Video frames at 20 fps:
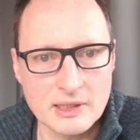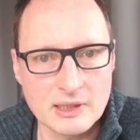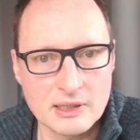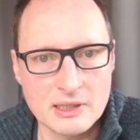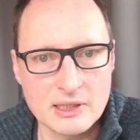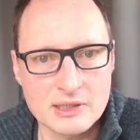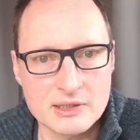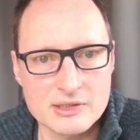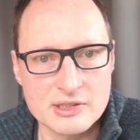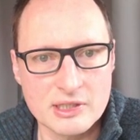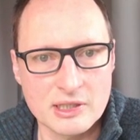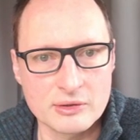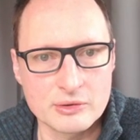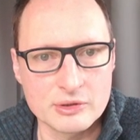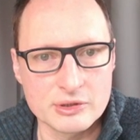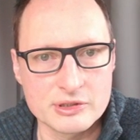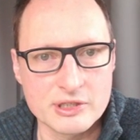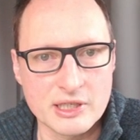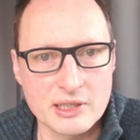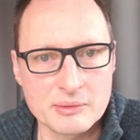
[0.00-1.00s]
Here's
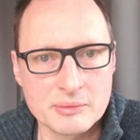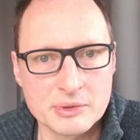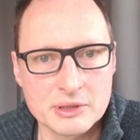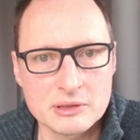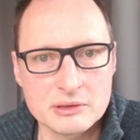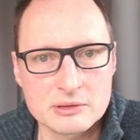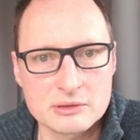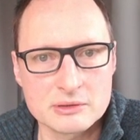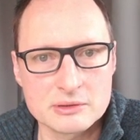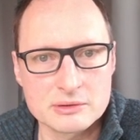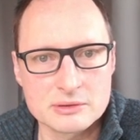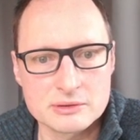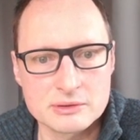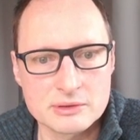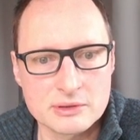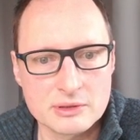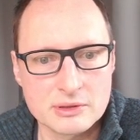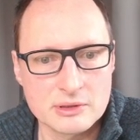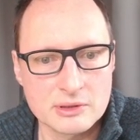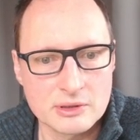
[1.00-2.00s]
our table.
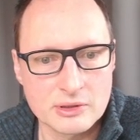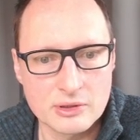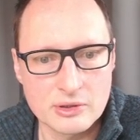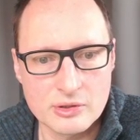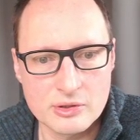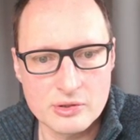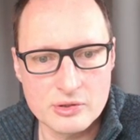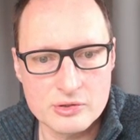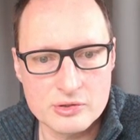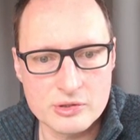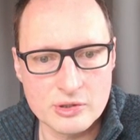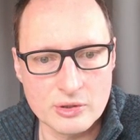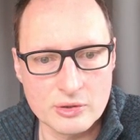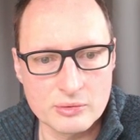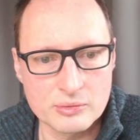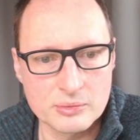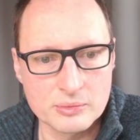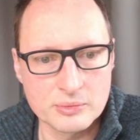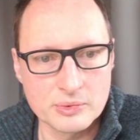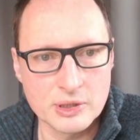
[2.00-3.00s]

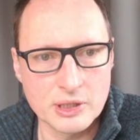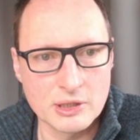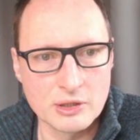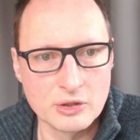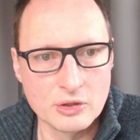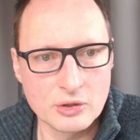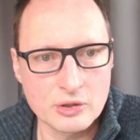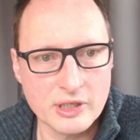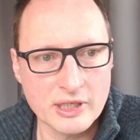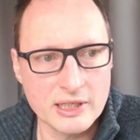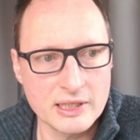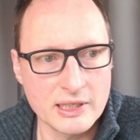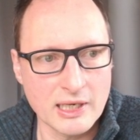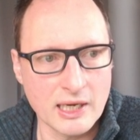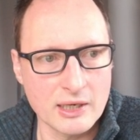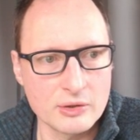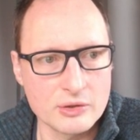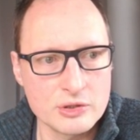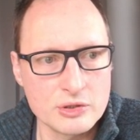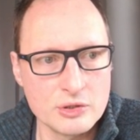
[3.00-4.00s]
So we're looking
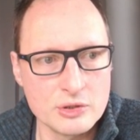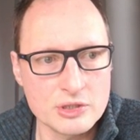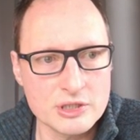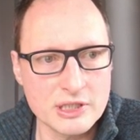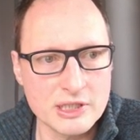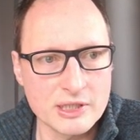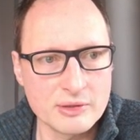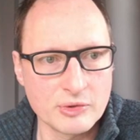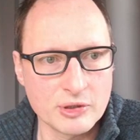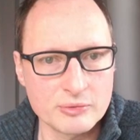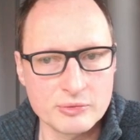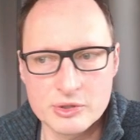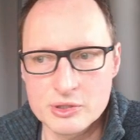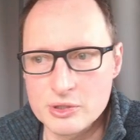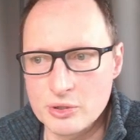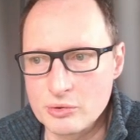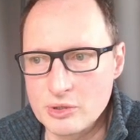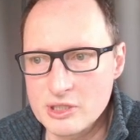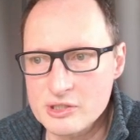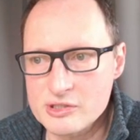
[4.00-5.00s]
now, usually what we
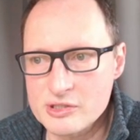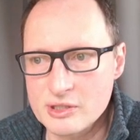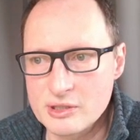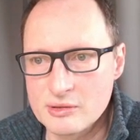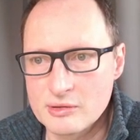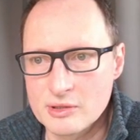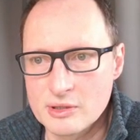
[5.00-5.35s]
do is